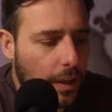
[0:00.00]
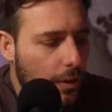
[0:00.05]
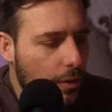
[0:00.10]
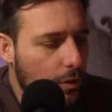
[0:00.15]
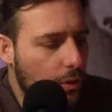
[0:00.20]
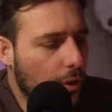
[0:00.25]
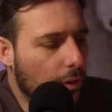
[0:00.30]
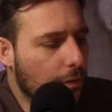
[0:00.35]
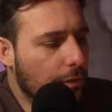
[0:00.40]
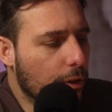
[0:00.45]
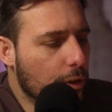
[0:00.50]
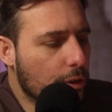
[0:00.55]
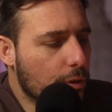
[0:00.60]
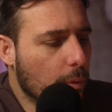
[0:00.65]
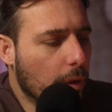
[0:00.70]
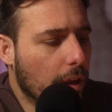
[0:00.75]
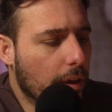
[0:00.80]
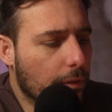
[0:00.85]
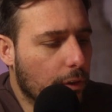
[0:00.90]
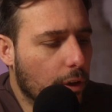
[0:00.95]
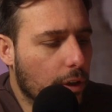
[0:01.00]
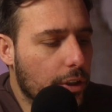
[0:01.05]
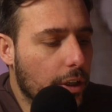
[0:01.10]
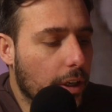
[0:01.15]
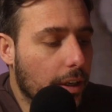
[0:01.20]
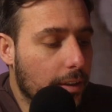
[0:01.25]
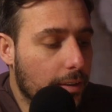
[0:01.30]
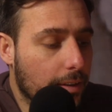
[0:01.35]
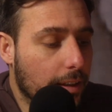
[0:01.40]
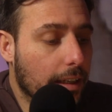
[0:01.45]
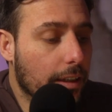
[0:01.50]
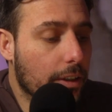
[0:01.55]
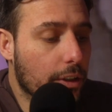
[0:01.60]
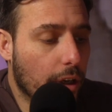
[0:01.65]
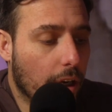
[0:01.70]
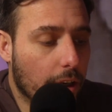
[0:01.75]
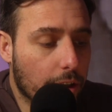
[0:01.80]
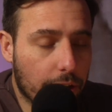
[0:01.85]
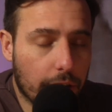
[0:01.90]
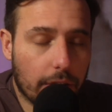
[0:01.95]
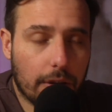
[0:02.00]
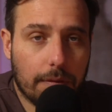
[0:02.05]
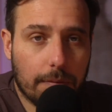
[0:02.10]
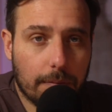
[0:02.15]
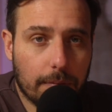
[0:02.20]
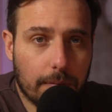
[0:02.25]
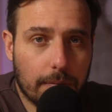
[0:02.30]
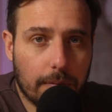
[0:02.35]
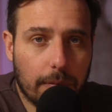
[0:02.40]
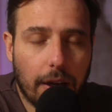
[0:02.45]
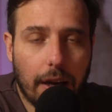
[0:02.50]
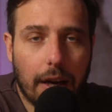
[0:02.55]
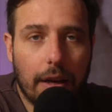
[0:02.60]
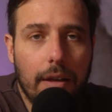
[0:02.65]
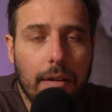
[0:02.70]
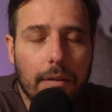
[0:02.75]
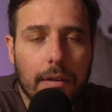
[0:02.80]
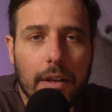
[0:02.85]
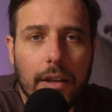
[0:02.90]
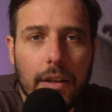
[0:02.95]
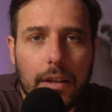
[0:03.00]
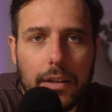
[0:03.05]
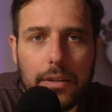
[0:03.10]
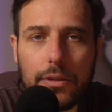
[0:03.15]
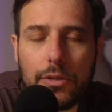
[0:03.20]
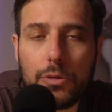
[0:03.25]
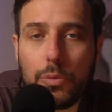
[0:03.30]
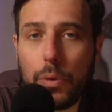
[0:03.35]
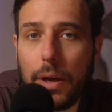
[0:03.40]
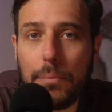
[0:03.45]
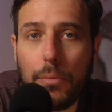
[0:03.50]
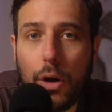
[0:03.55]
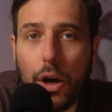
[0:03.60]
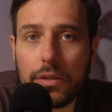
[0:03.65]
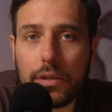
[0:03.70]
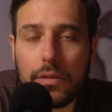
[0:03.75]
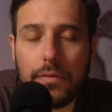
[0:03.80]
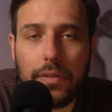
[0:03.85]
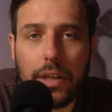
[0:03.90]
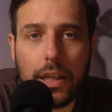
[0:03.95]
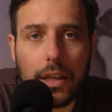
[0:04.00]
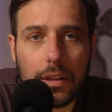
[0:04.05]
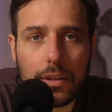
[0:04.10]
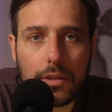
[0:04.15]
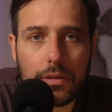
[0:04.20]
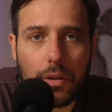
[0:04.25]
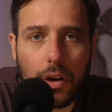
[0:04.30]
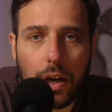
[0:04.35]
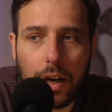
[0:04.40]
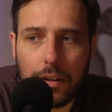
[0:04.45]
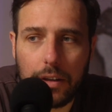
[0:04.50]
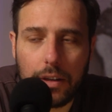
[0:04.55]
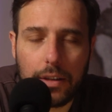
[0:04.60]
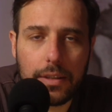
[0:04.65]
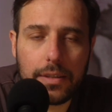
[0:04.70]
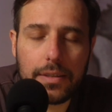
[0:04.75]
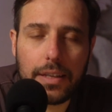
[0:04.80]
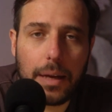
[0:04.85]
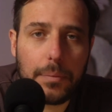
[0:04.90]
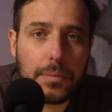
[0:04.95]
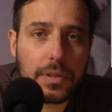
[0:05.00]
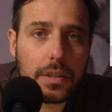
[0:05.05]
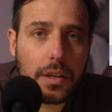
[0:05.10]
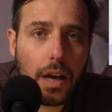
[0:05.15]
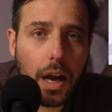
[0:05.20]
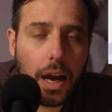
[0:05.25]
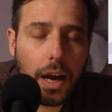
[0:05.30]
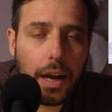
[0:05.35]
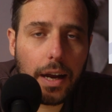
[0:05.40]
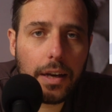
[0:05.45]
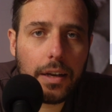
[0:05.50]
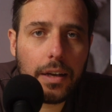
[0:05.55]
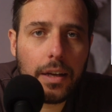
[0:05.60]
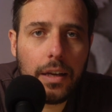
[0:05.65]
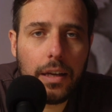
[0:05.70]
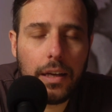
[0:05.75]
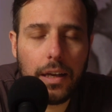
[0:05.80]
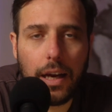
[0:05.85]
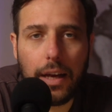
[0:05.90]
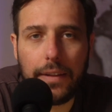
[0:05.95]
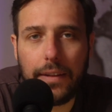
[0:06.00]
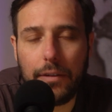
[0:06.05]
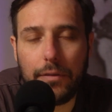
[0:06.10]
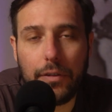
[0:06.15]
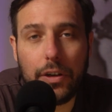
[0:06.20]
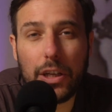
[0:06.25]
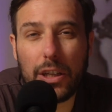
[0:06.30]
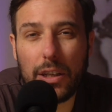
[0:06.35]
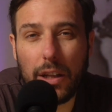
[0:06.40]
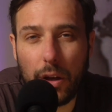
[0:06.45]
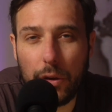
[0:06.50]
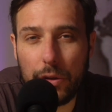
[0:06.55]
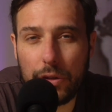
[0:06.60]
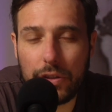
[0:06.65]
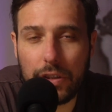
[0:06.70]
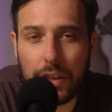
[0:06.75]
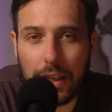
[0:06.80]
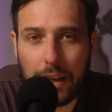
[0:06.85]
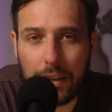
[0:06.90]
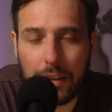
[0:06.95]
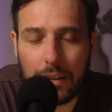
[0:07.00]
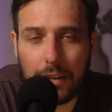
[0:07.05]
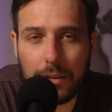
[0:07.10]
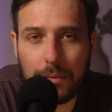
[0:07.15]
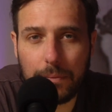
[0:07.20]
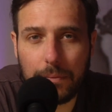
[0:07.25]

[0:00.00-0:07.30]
So the first one that I've got here is the conjunction. Okay, this is when Mars and Venus are either in the same sign and they're very close together.